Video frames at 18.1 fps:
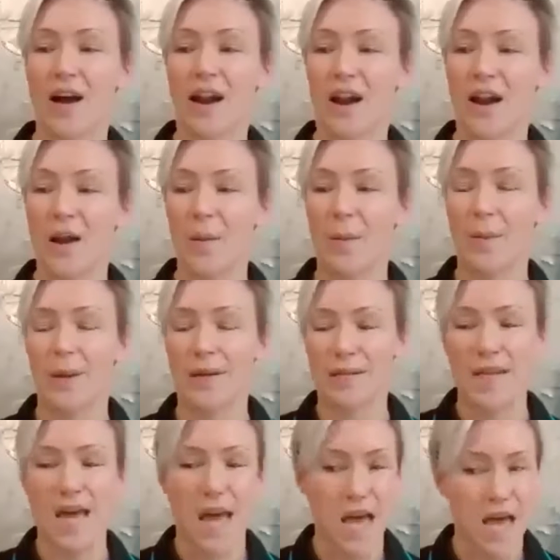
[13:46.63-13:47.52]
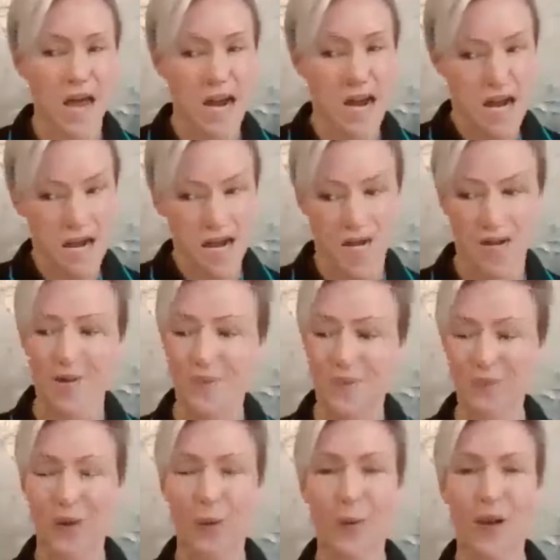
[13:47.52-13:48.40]
Number 10.
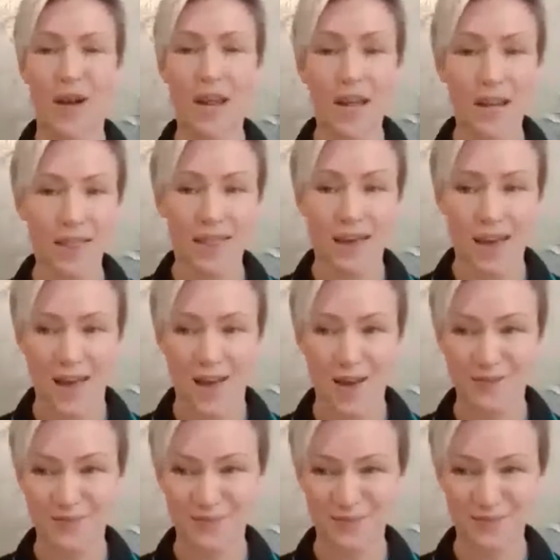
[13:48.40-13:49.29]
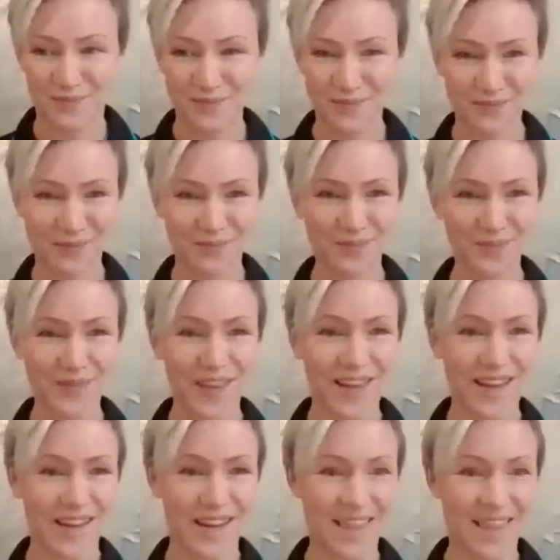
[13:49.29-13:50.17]
We're nearly there.
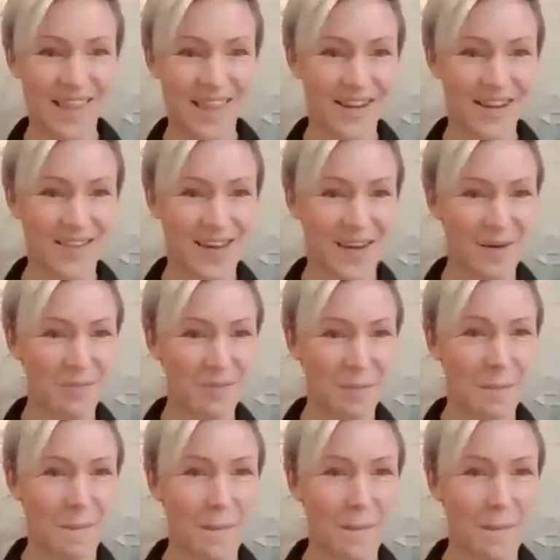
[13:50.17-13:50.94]
Nearly there.